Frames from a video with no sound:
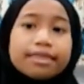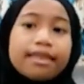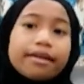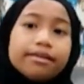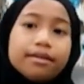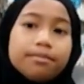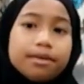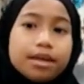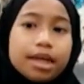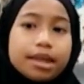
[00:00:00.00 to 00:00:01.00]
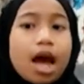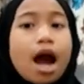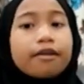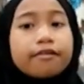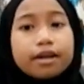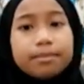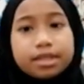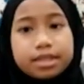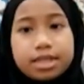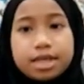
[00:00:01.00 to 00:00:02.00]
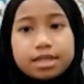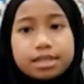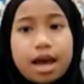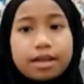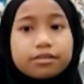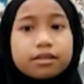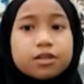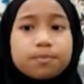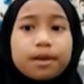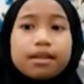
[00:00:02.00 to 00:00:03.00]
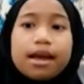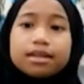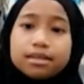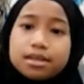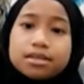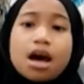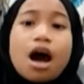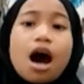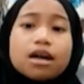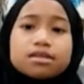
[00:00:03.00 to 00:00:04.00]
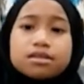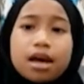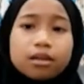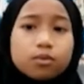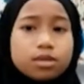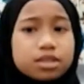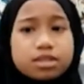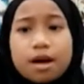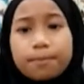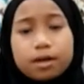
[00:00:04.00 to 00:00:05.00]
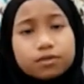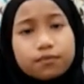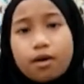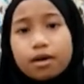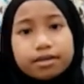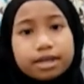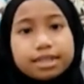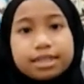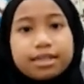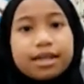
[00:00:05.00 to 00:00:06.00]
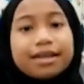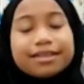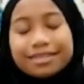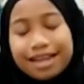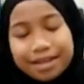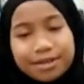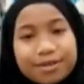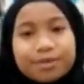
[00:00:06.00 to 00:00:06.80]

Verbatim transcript: Tender meat, creamy cheese and crispy lettuce are sandwich staples for a reason. Thank